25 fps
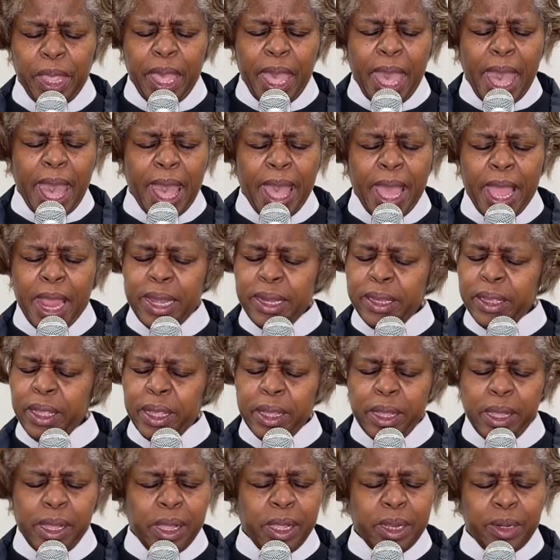And
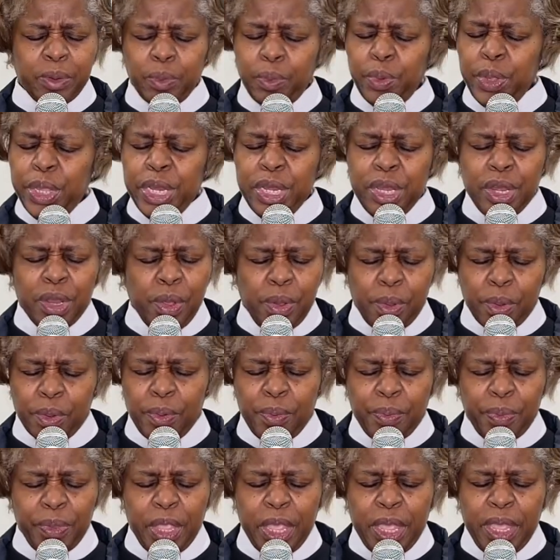God, we know
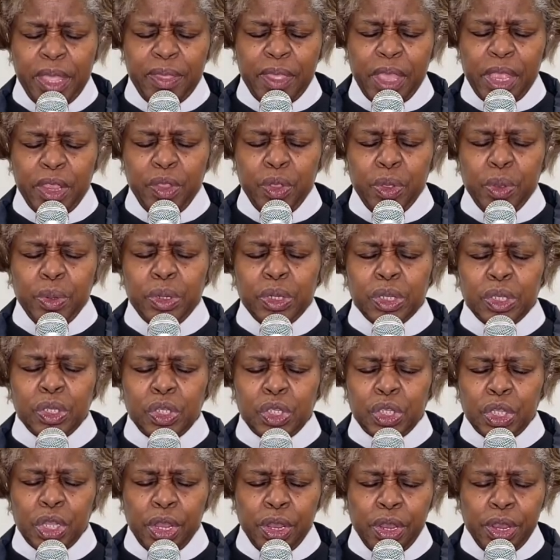that you
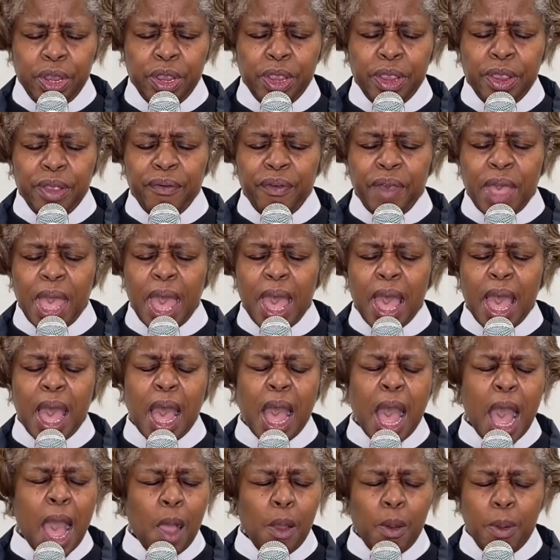deserve
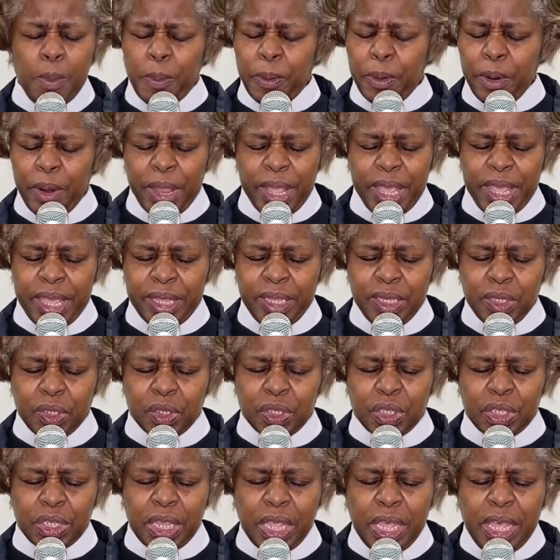our
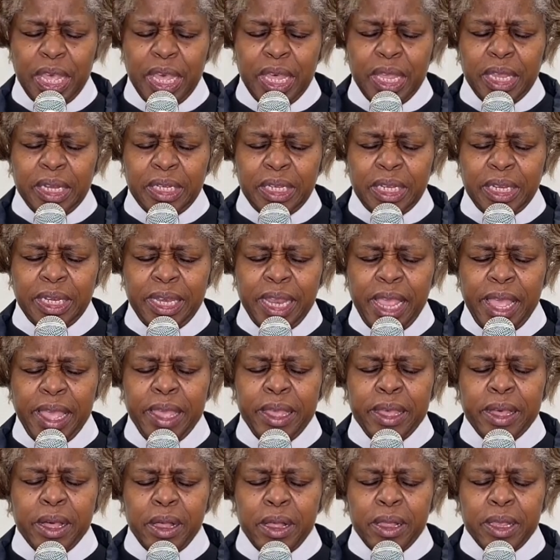praise. Today,
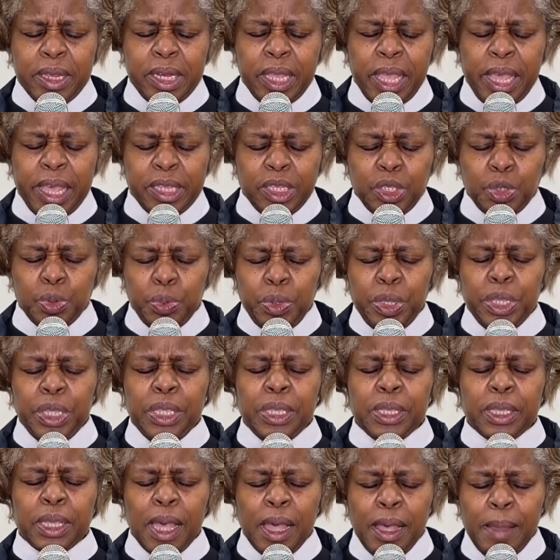God, as
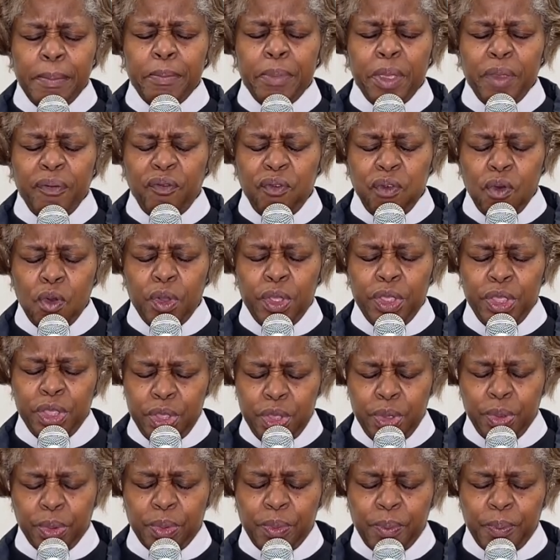we come before
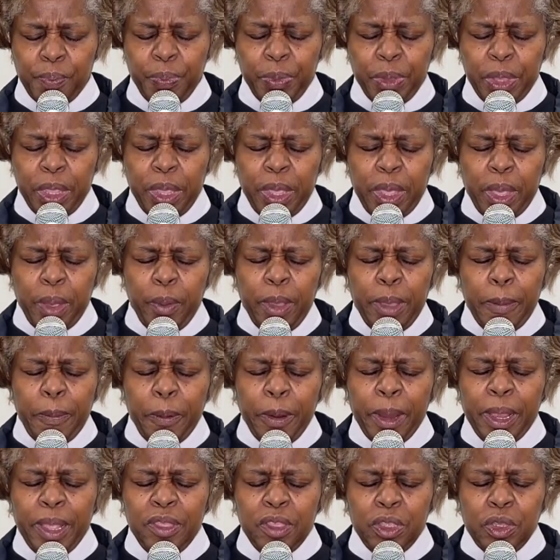you, we
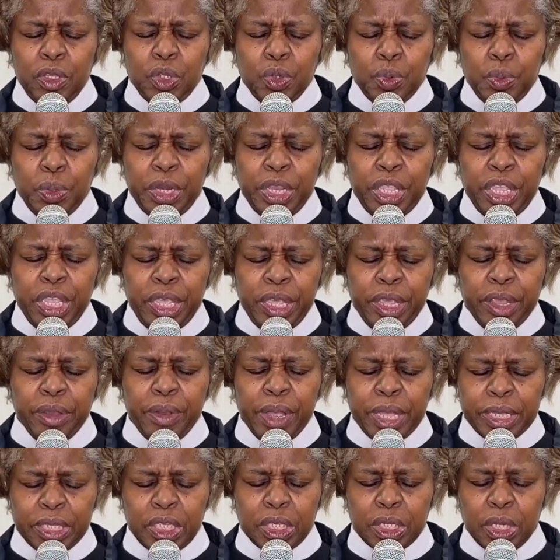pray that you would hear
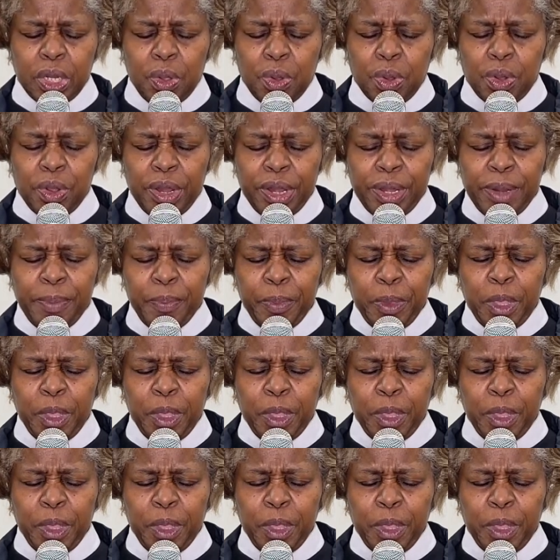us, Lord.